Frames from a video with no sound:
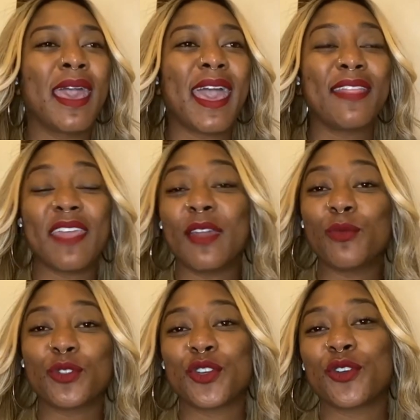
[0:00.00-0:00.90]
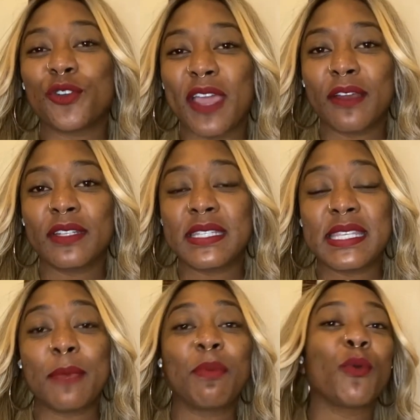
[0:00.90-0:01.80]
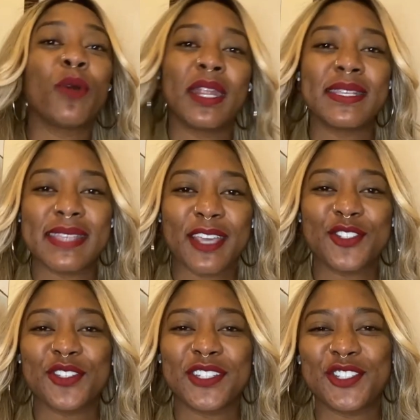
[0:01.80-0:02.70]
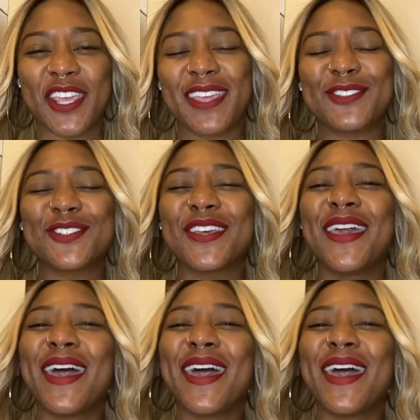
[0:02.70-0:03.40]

And then we'll turn around and say, but what has actually changed?